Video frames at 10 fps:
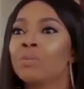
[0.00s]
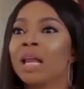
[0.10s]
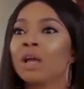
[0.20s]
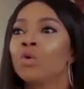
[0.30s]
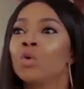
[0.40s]
that you'd
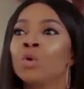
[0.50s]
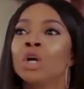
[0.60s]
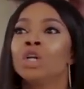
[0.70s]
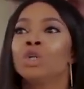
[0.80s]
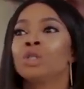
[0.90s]
be like, oh,
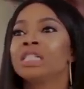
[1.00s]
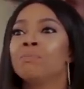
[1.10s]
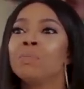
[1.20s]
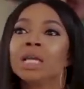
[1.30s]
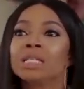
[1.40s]
you know, this
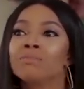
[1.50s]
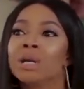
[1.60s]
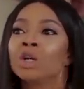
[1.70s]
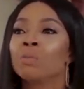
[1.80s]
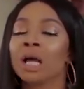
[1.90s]
amazing
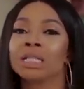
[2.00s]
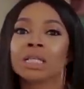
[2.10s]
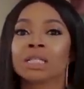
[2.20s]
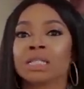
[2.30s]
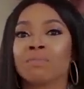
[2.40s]
makeup
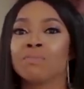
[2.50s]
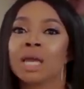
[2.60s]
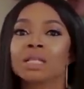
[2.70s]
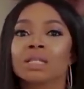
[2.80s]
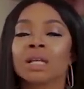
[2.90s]
artist, this
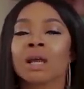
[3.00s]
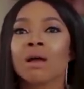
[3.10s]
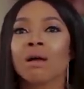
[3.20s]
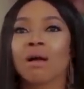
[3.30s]
amazing